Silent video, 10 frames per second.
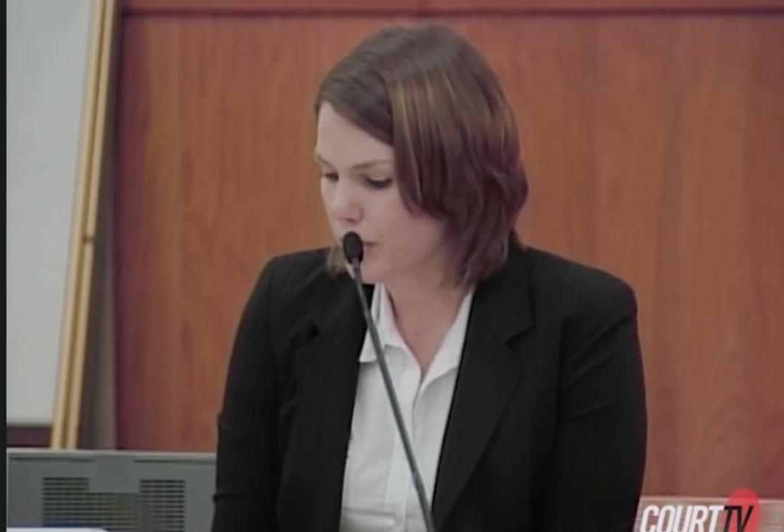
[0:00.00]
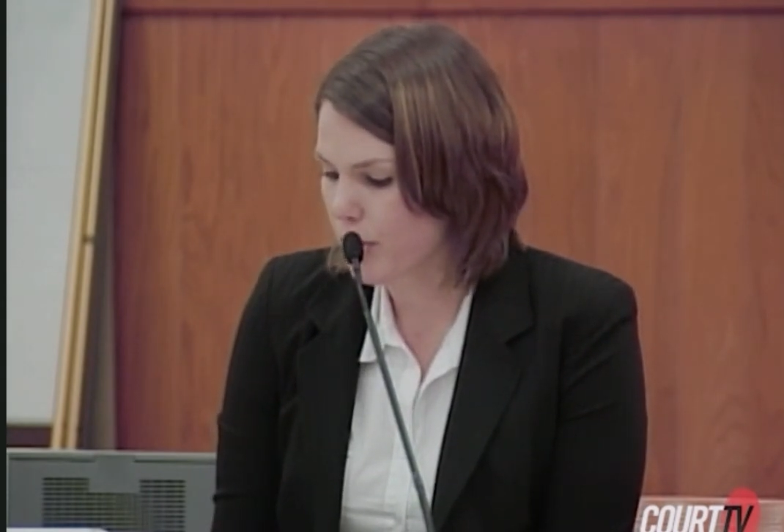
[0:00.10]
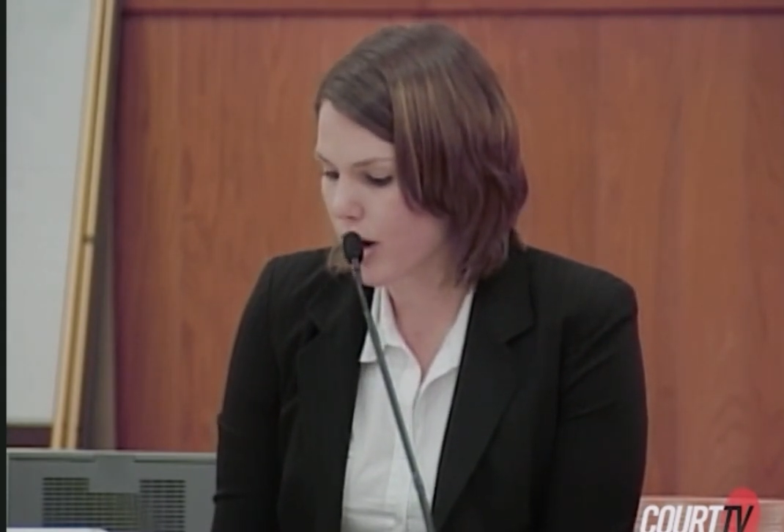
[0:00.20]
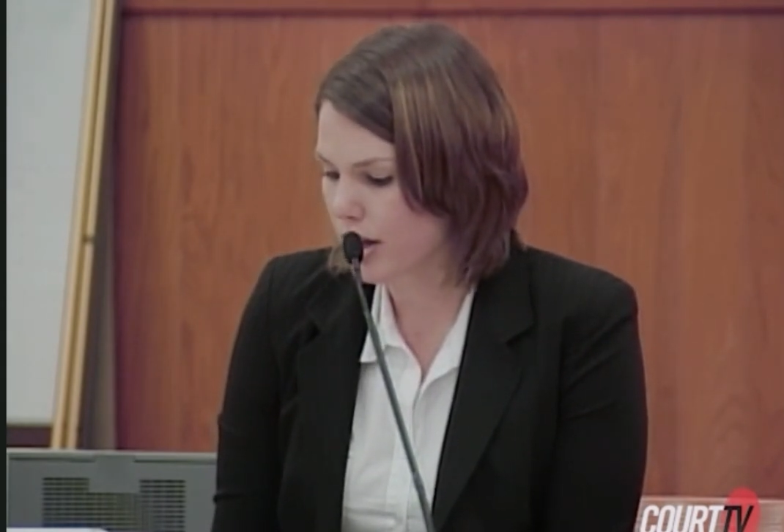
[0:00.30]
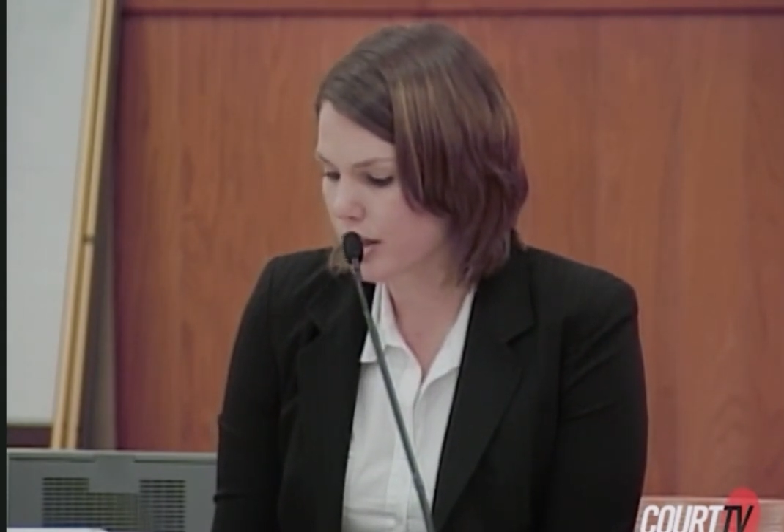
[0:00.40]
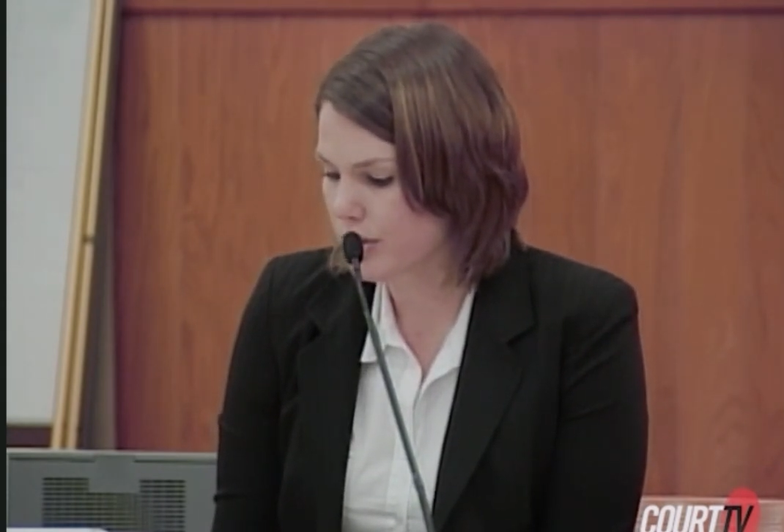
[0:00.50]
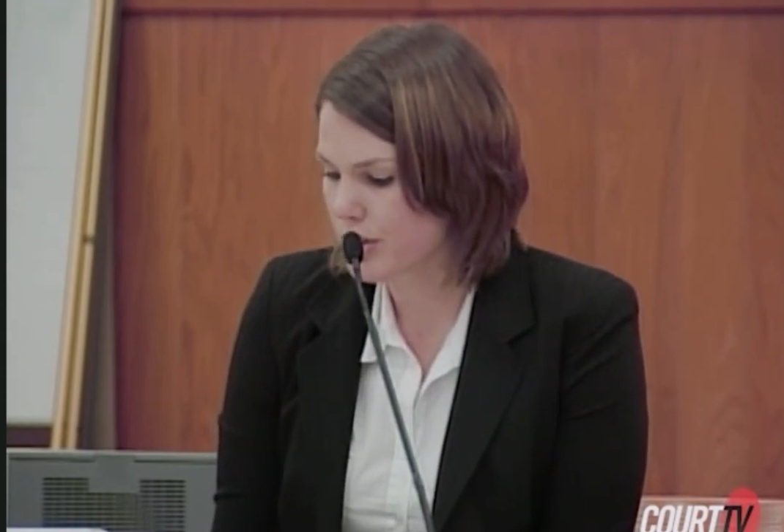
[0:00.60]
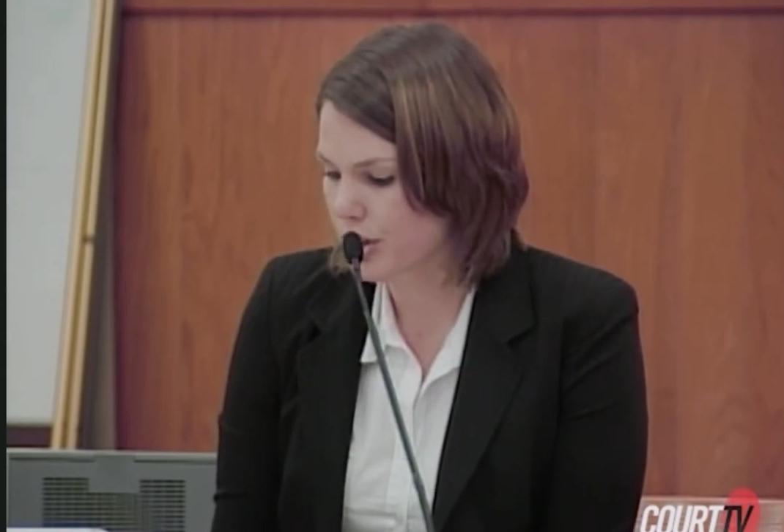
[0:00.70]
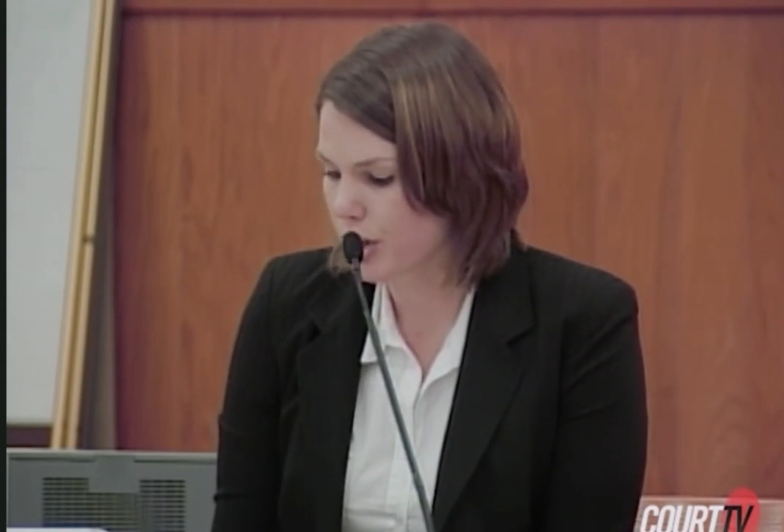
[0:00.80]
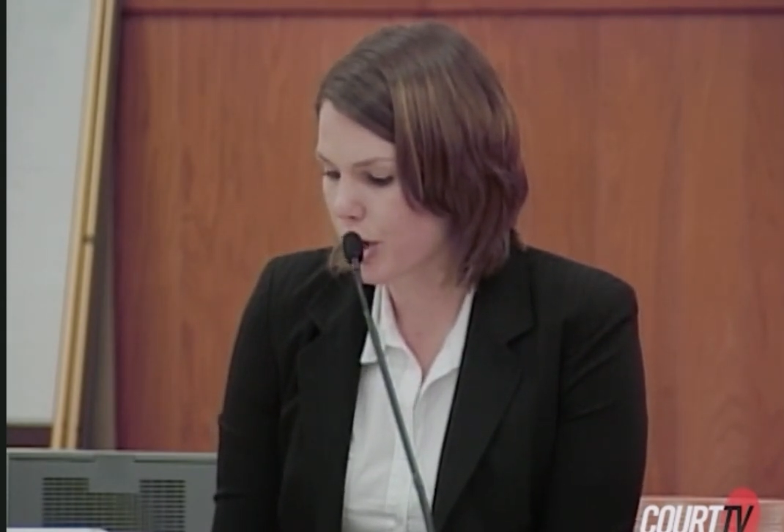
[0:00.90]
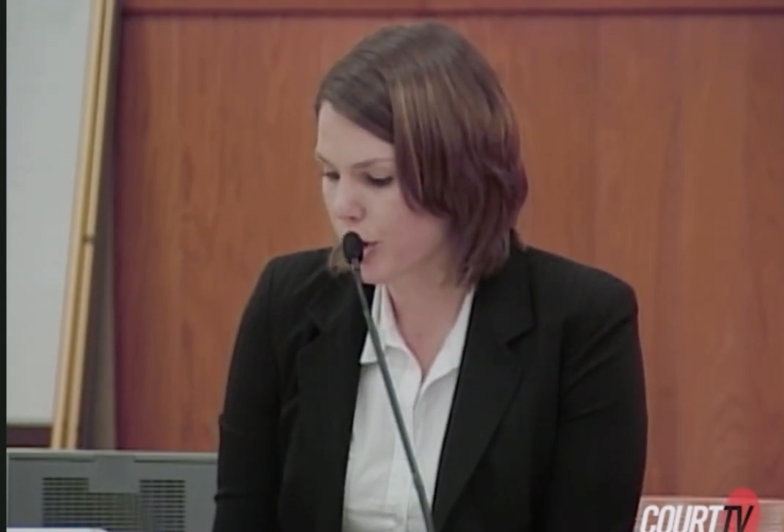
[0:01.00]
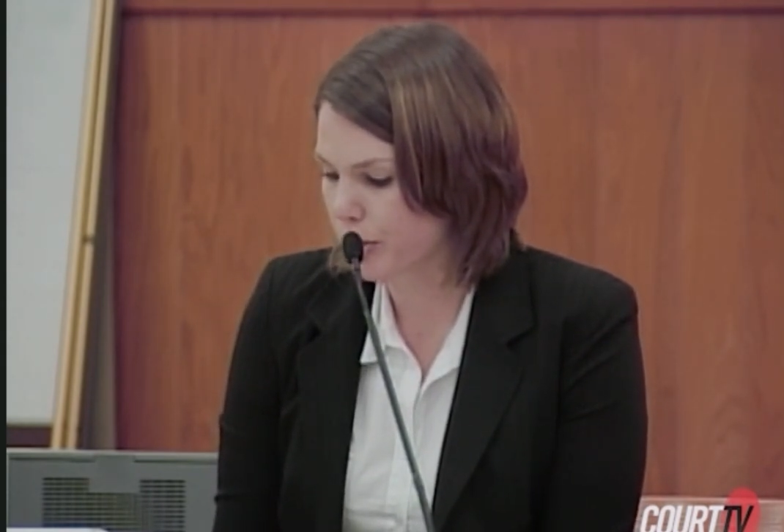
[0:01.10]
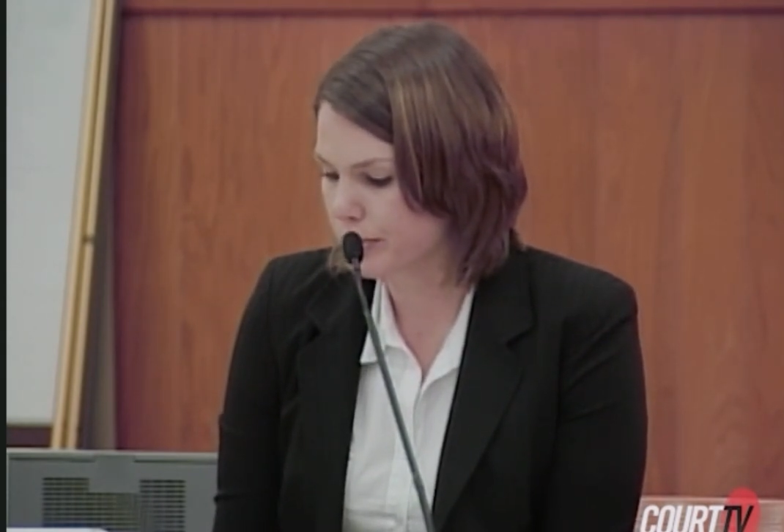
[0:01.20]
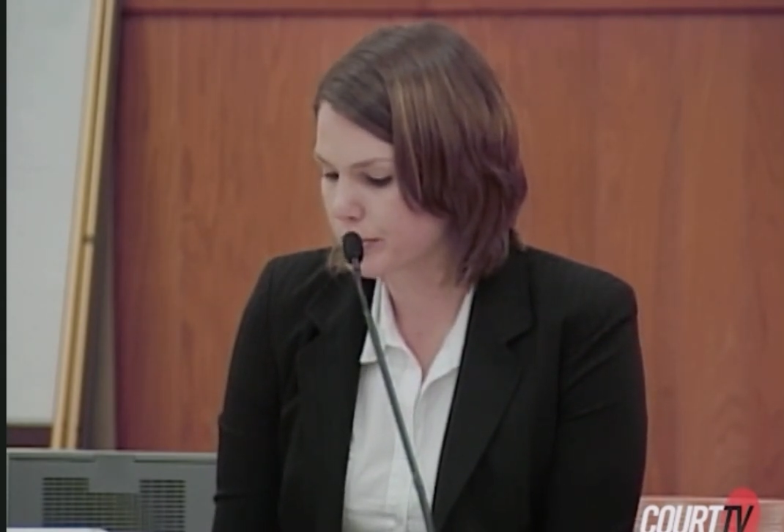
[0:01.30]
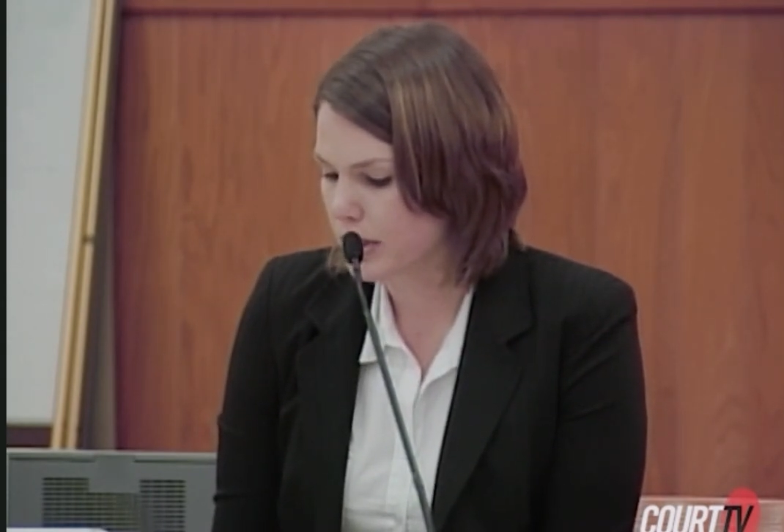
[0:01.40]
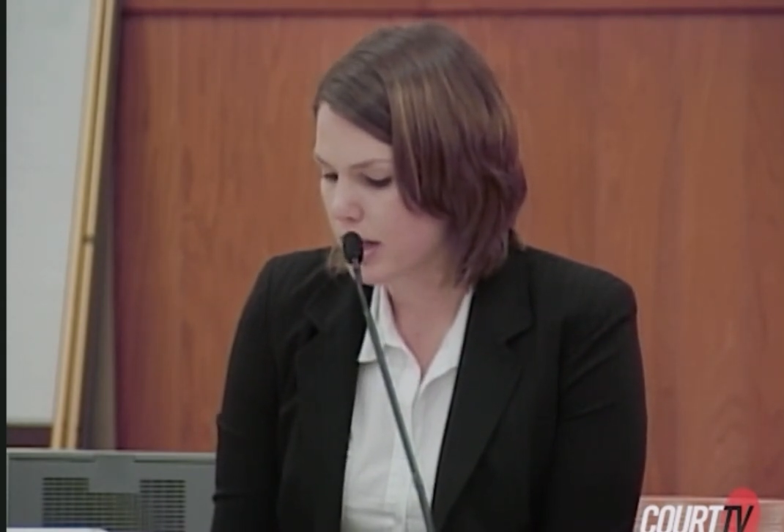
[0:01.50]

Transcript: the park and return home.